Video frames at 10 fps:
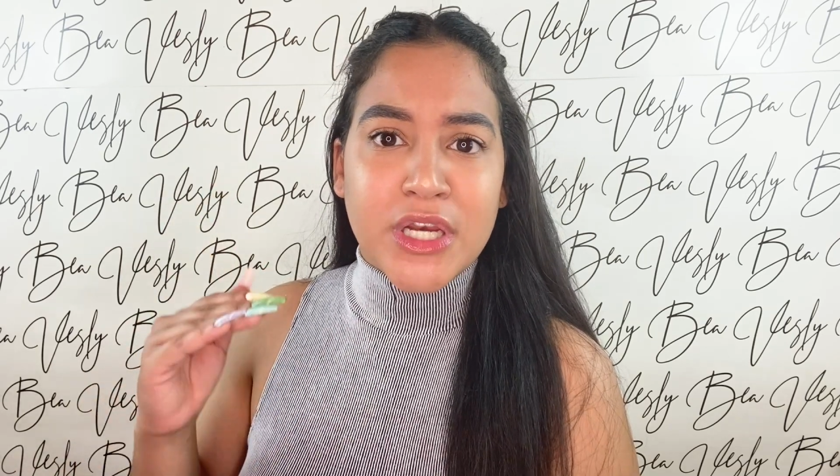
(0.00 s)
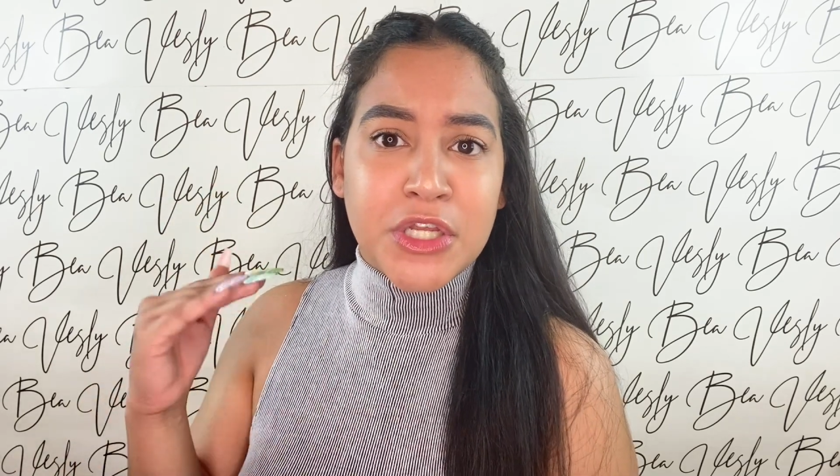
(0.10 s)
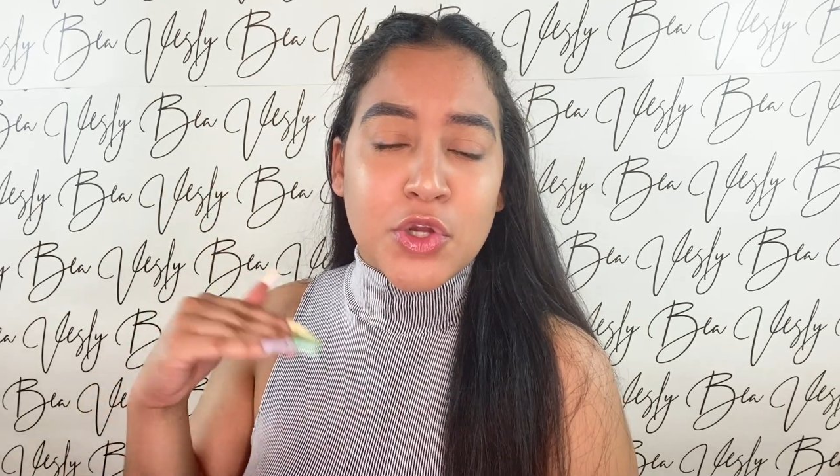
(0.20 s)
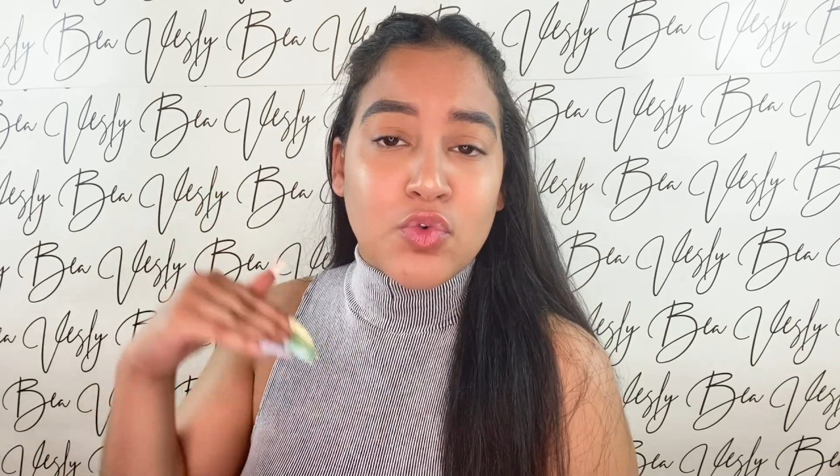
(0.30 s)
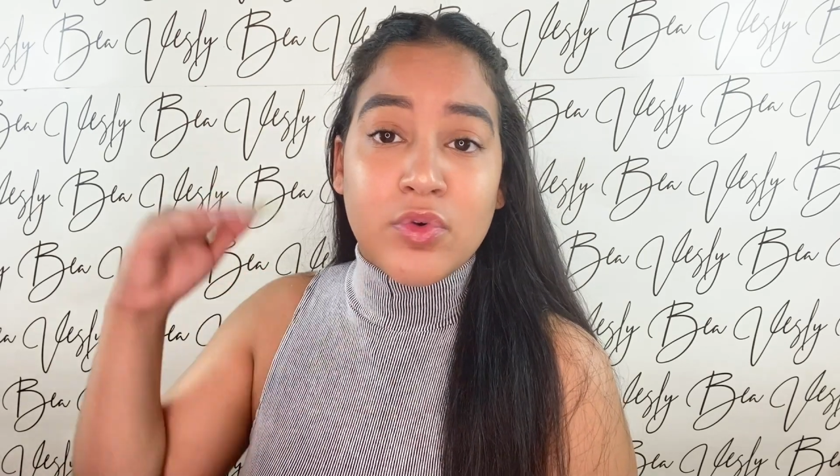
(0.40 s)

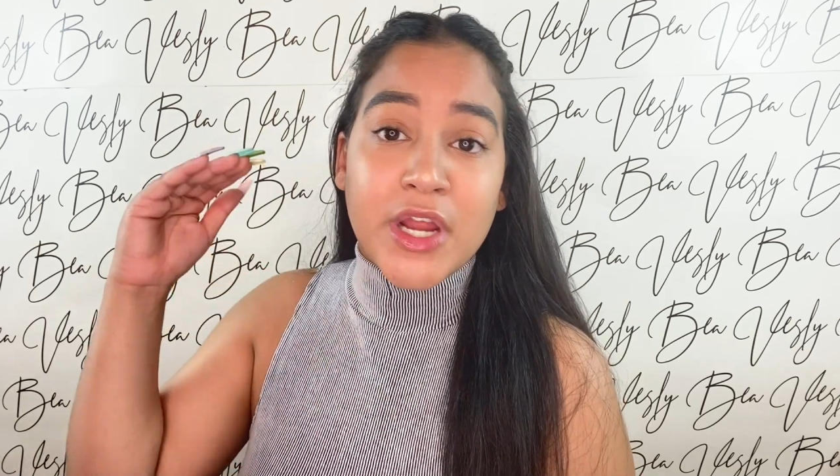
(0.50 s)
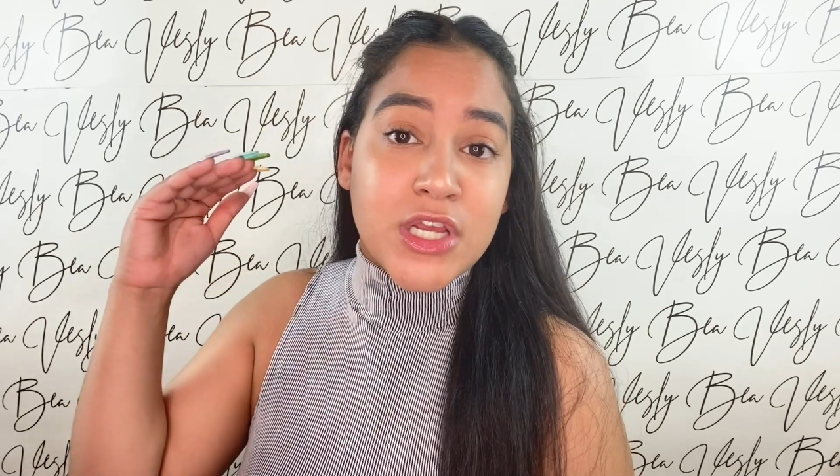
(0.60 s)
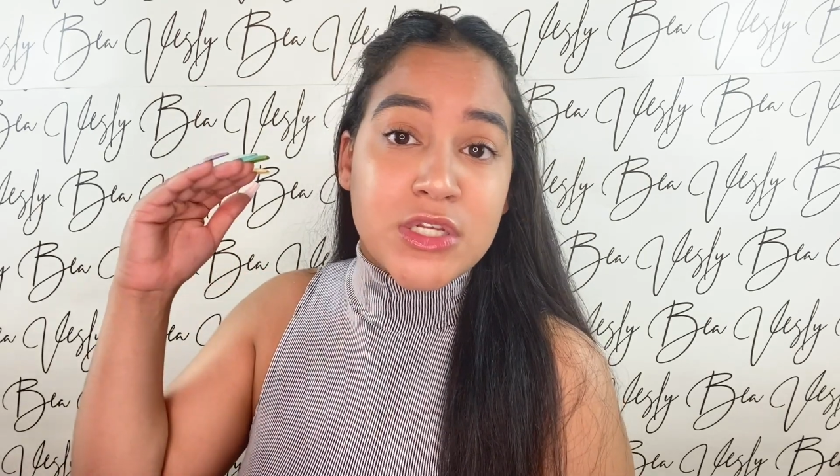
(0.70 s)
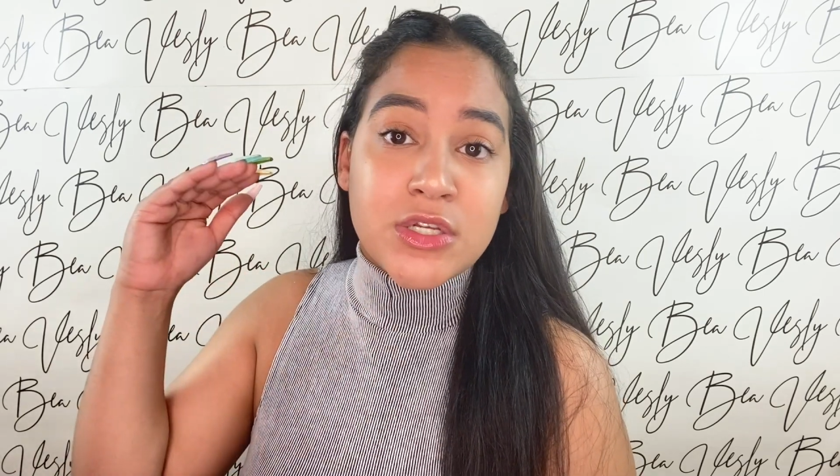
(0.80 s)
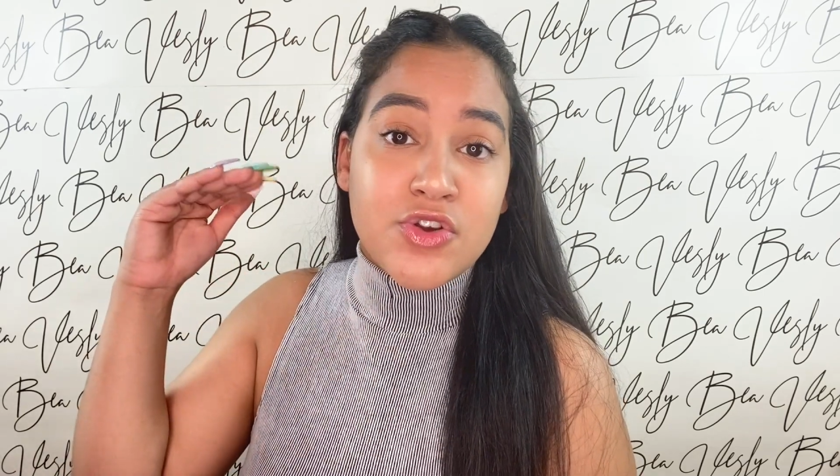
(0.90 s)
either
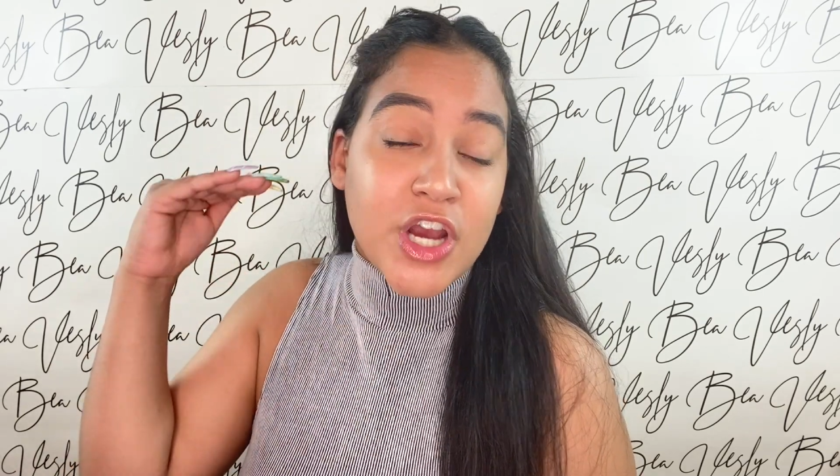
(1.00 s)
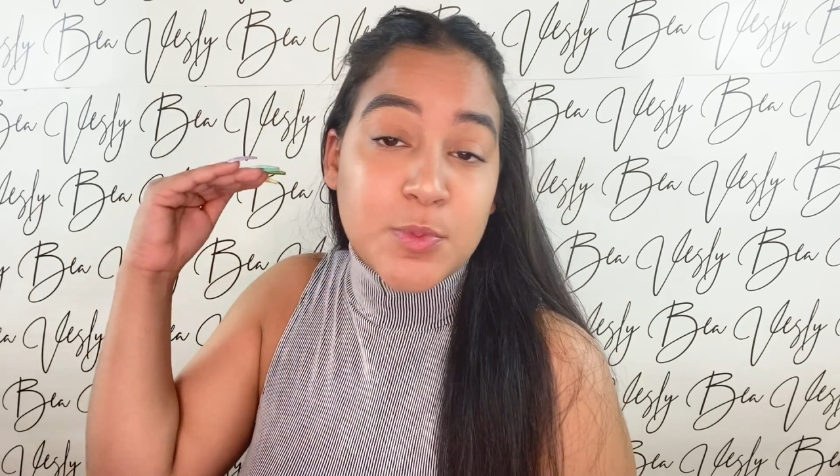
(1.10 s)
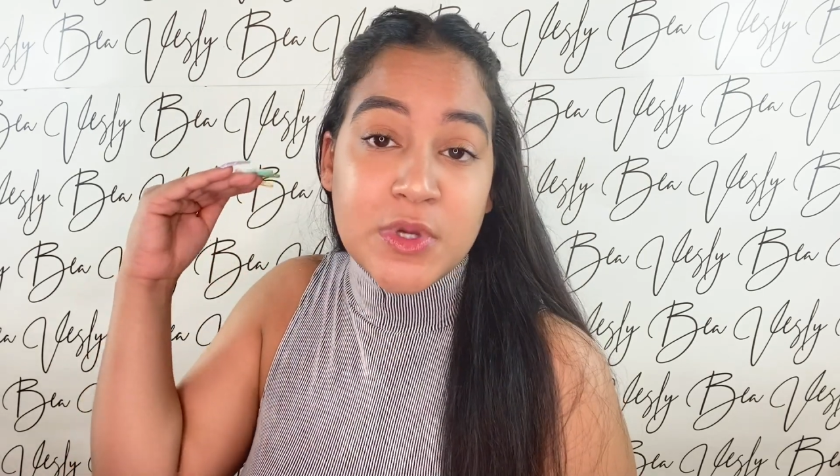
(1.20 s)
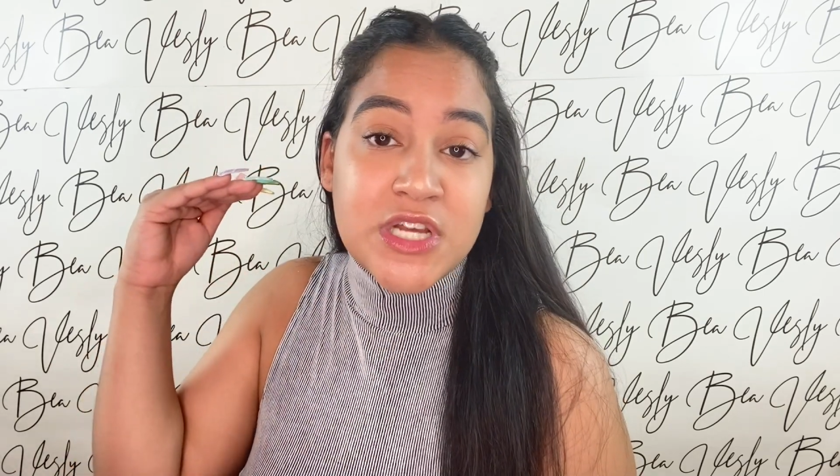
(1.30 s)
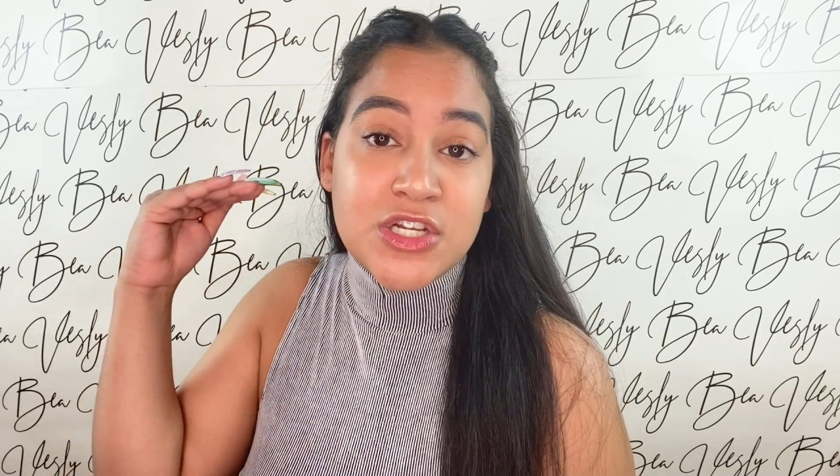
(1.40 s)
raise your
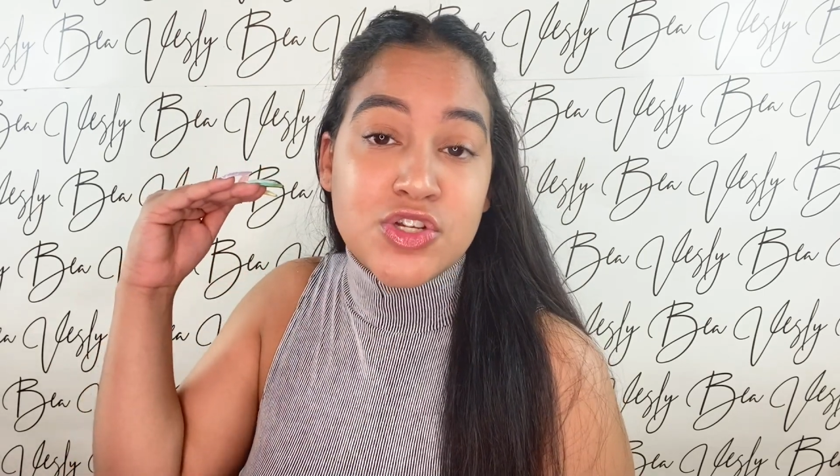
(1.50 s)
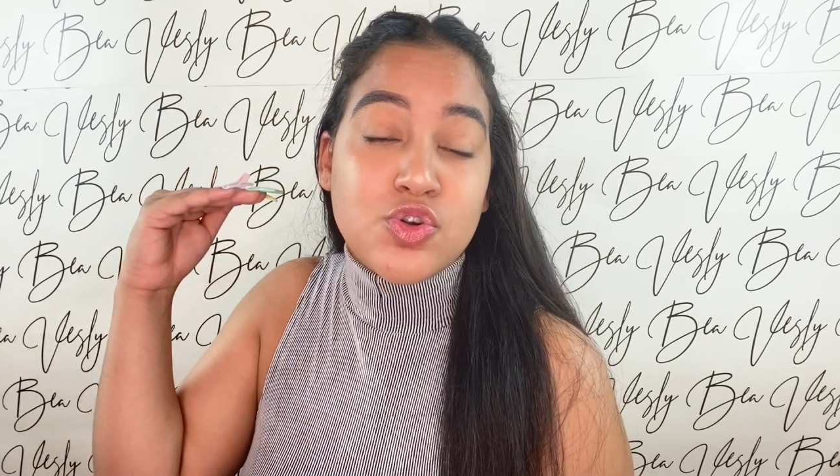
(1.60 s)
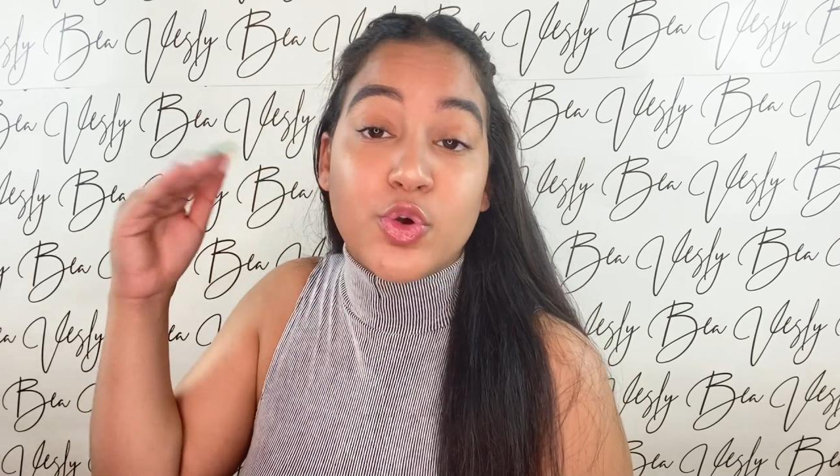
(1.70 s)
expectations or